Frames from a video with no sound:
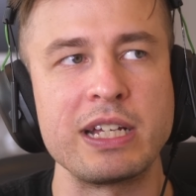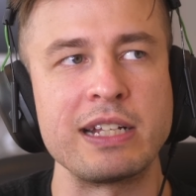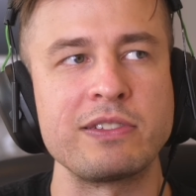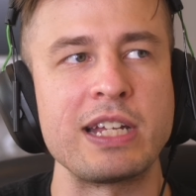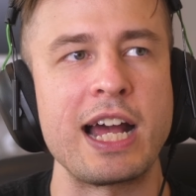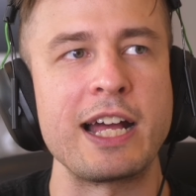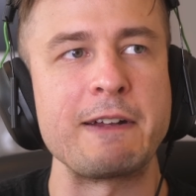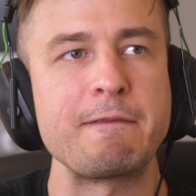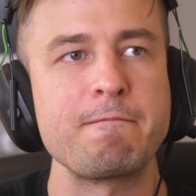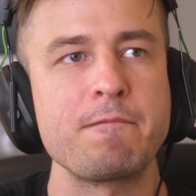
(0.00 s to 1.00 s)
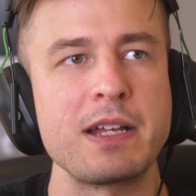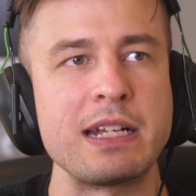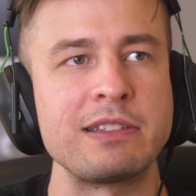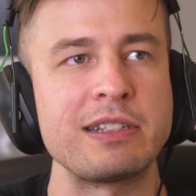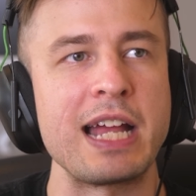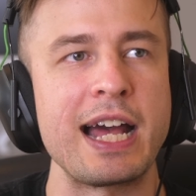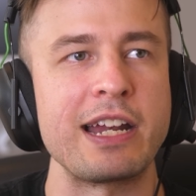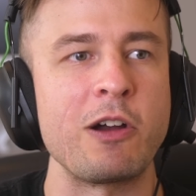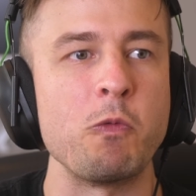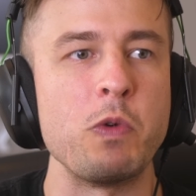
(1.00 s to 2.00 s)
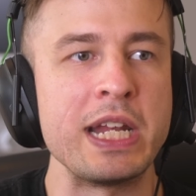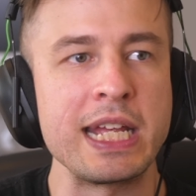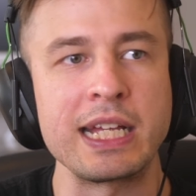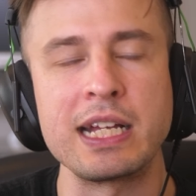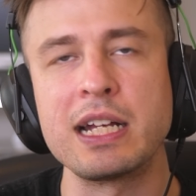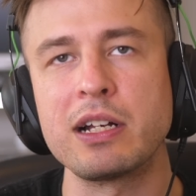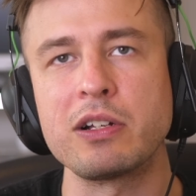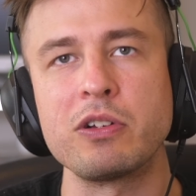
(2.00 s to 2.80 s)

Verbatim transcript: It's not it's not a winning